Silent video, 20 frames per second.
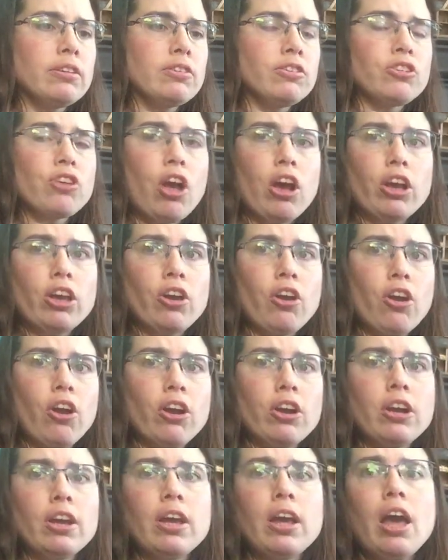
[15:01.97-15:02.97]
sock
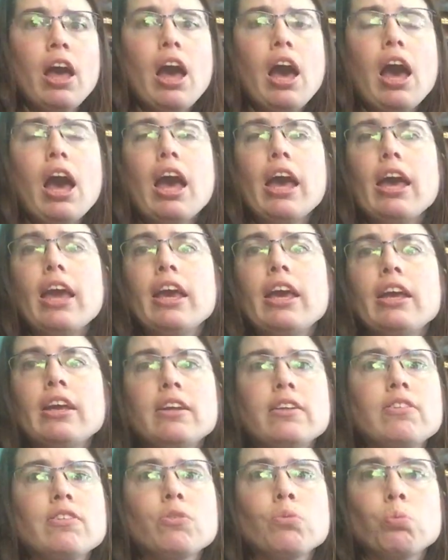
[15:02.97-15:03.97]
yarn.
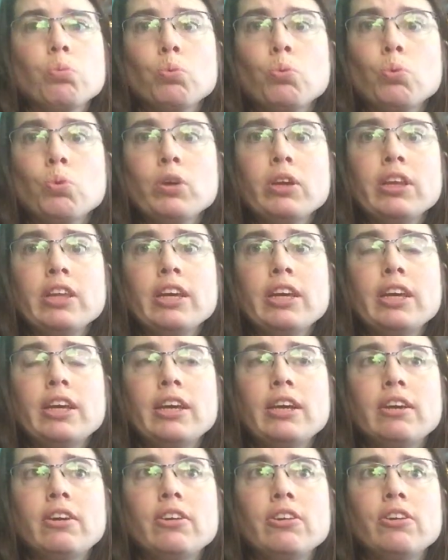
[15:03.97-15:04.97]
It's
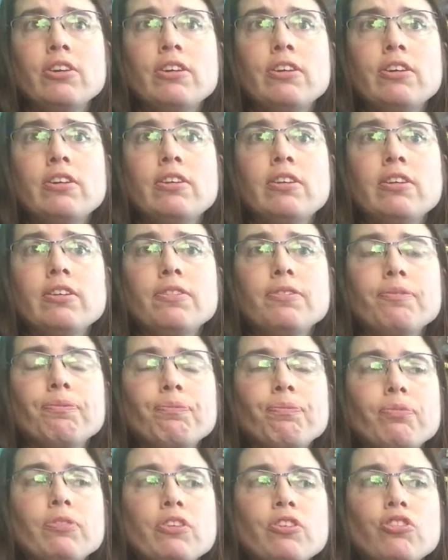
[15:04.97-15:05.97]
really good
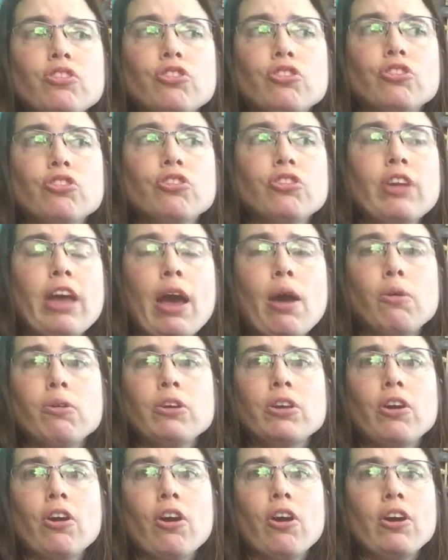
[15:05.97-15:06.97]
stout
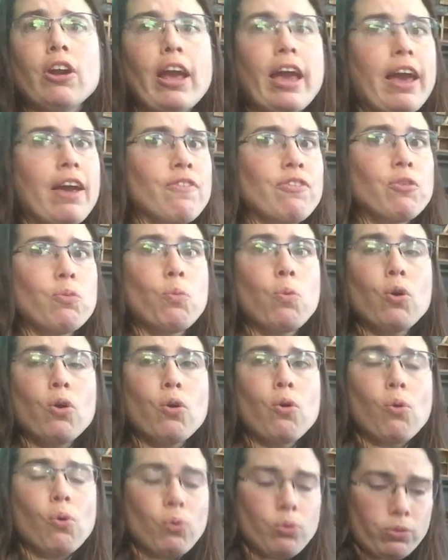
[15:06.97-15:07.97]
yarn. I haven't wore
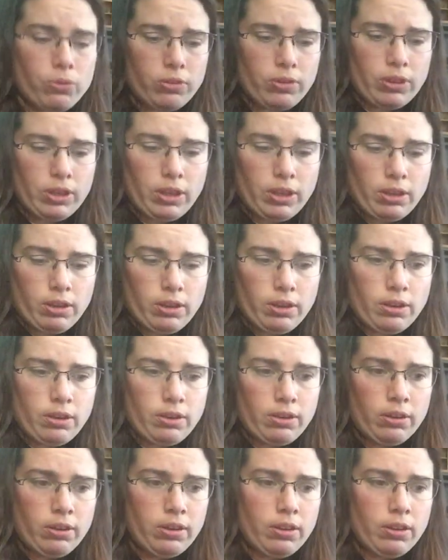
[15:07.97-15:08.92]
holes in.